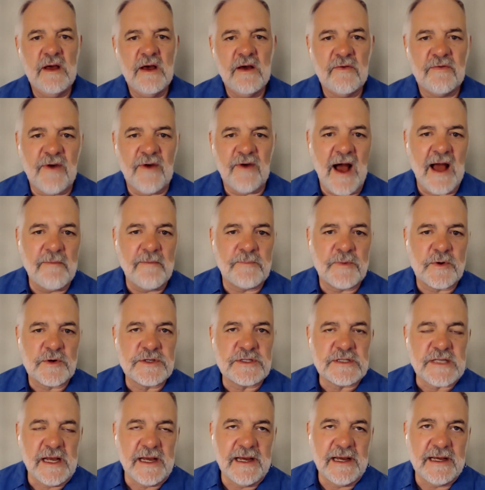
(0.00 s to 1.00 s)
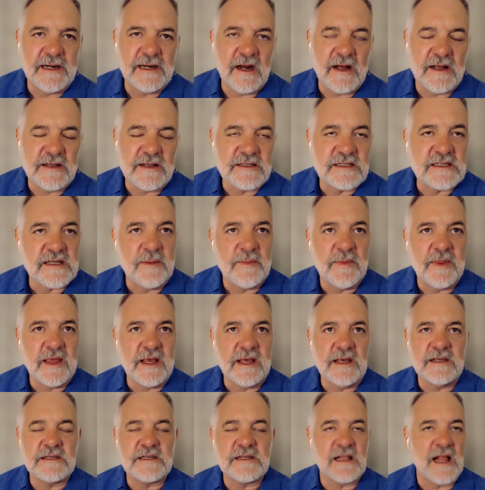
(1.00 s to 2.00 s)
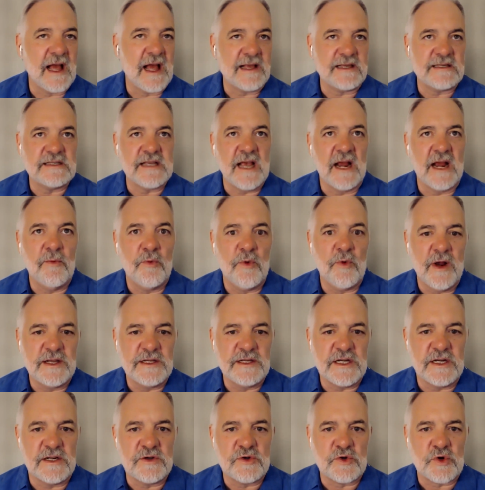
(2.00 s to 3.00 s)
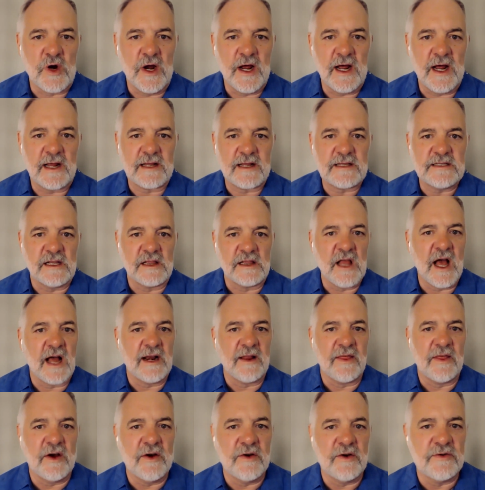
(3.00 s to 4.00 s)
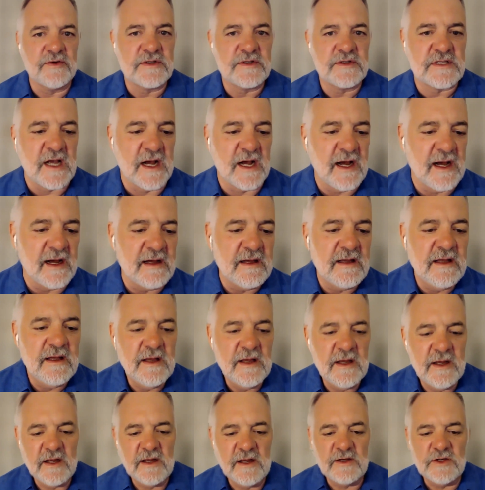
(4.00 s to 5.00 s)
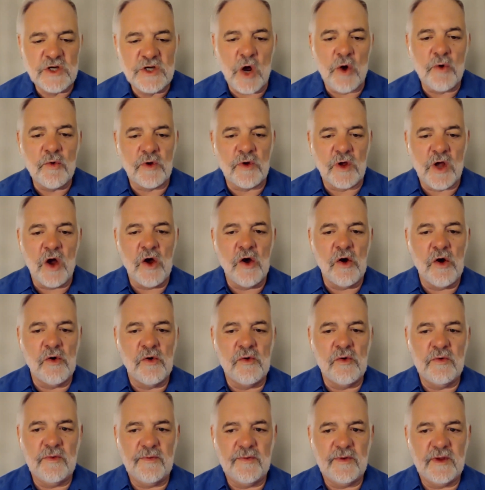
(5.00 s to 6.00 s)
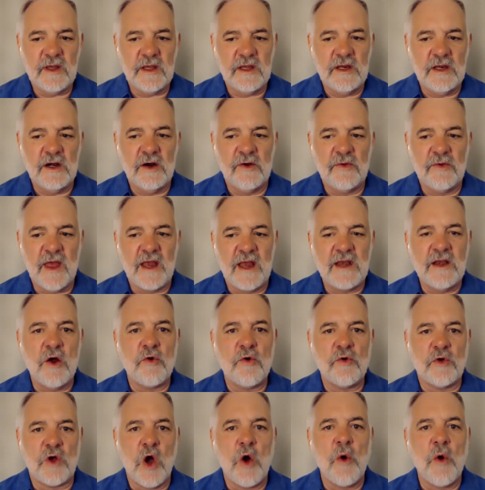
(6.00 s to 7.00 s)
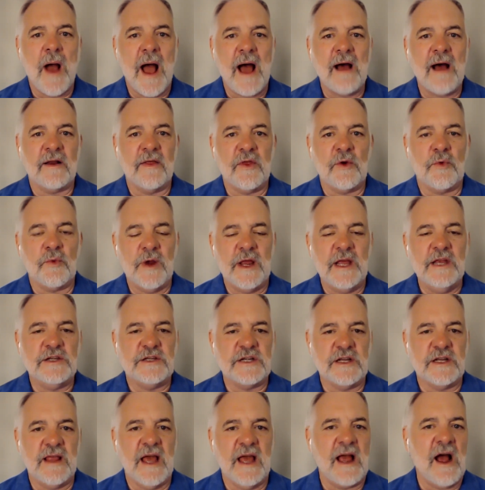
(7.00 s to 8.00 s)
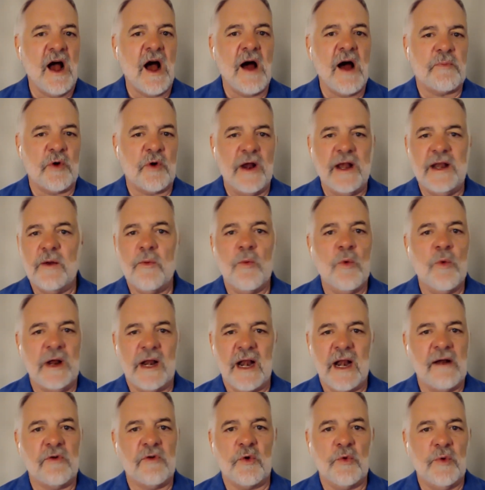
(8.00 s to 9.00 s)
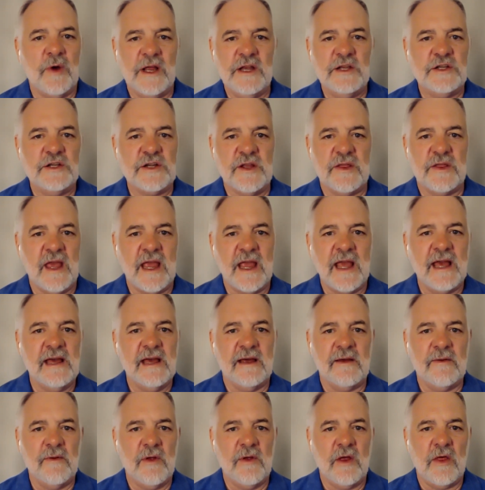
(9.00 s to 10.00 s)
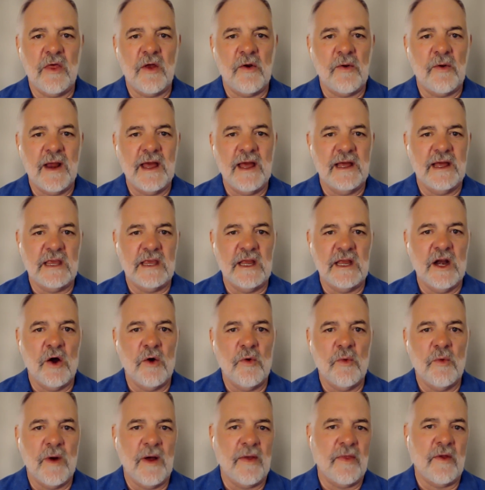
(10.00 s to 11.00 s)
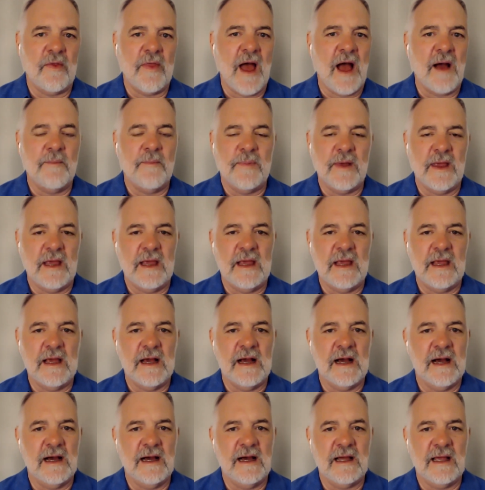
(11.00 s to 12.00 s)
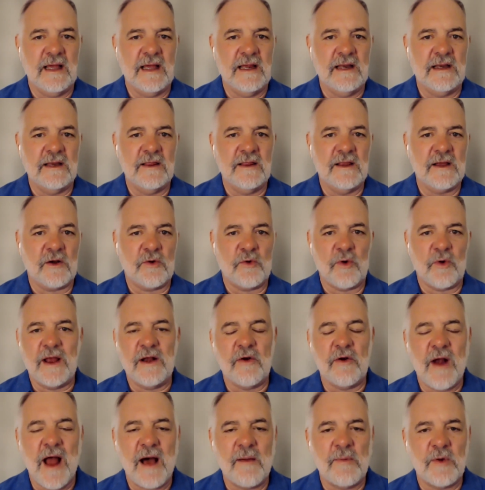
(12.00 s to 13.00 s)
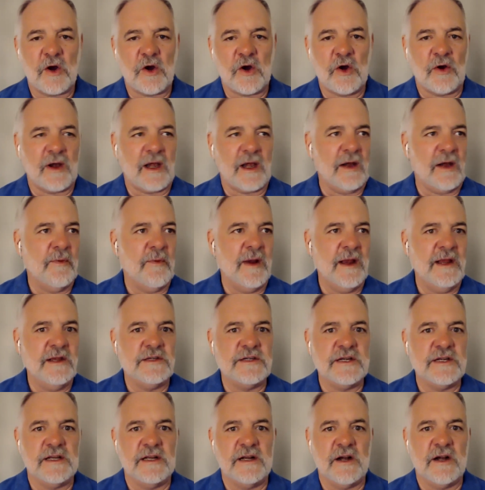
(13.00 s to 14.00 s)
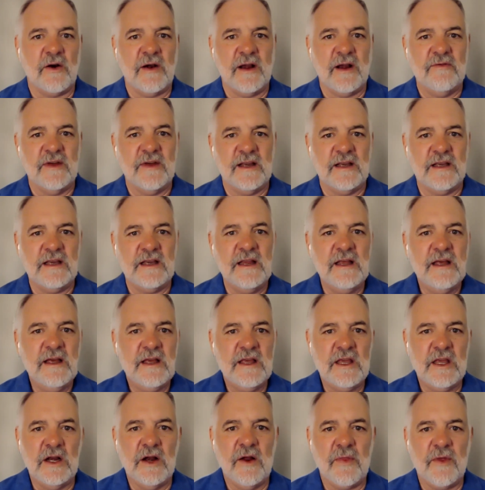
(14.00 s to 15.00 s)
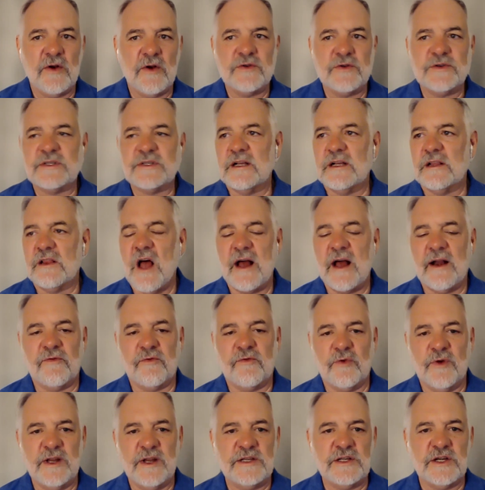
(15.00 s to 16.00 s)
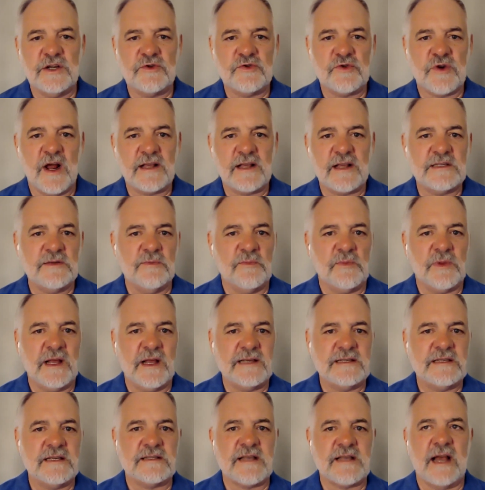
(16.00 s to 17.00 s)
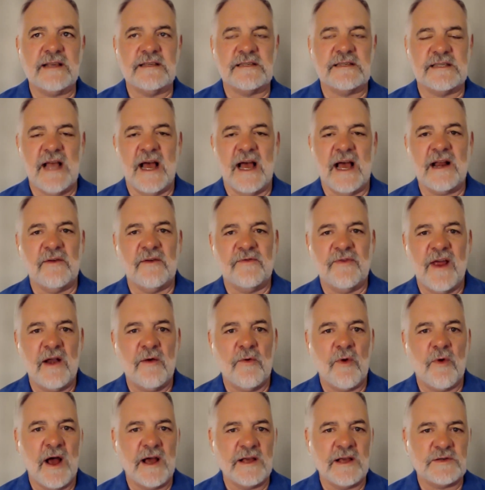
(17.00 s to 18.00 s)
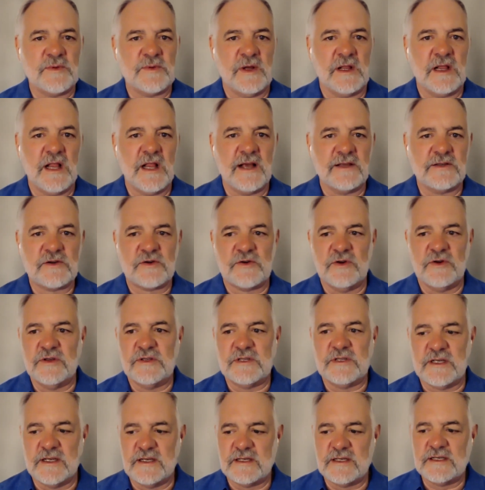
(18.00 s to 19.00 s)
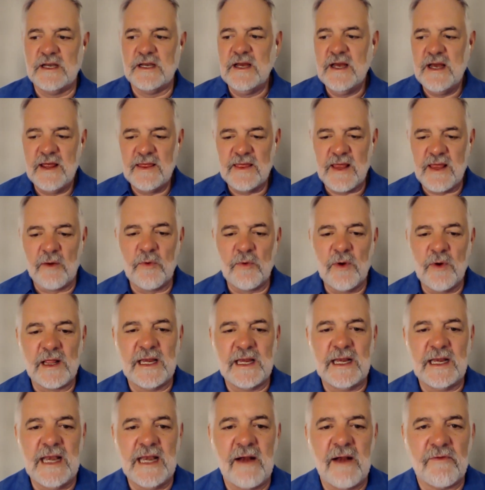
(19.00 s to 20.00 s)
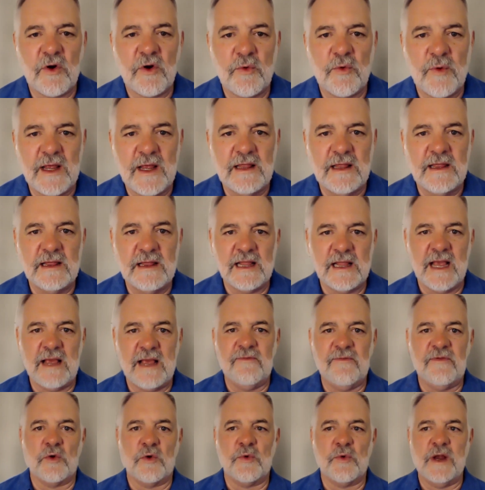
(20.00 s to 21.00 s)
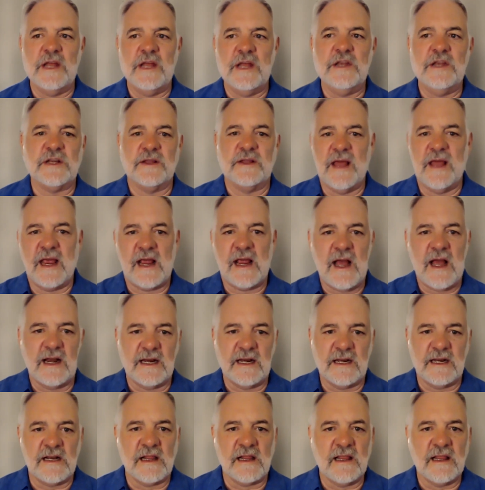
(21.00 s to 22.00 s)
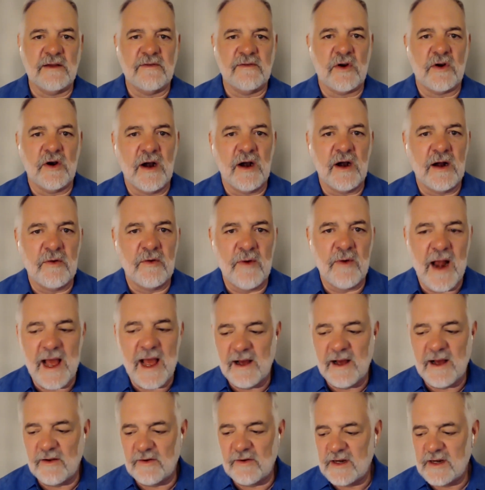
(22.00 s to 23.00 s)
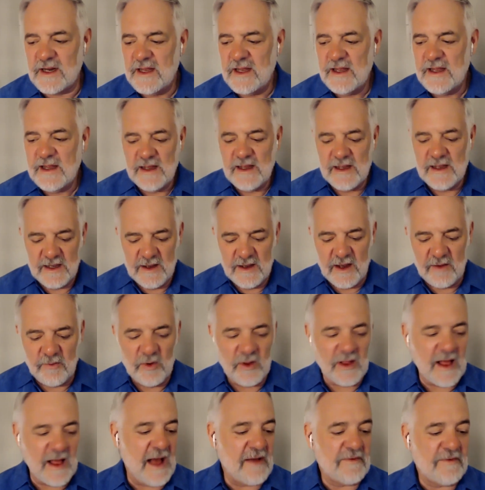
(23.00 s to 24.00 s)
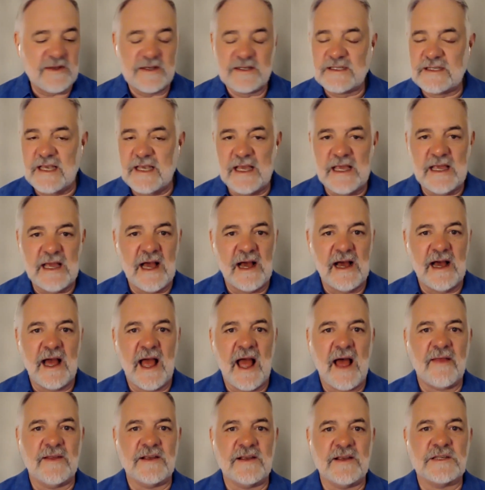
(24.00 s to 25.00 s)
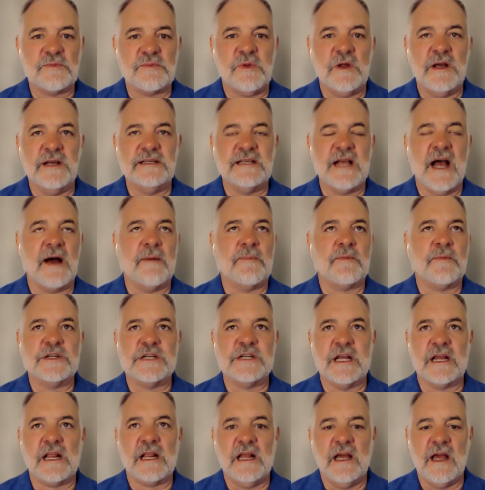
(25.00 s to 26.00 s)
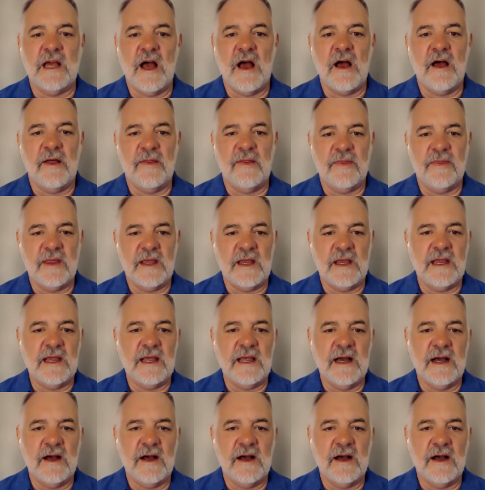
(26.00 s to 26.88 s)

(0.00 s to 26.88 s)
5% on some of these, like say rigid trucks, a lot of those don't go, they don't go out of the region. They operate in whatever region they're in, whether that be in the greater Albuquerque region, or even, there's a lot of rigid trucks in places like Santa Fe, Roswell, Las Cruces. They really never leave the region. They kind of deliver around. We'll have to see how this plays out, particularly on the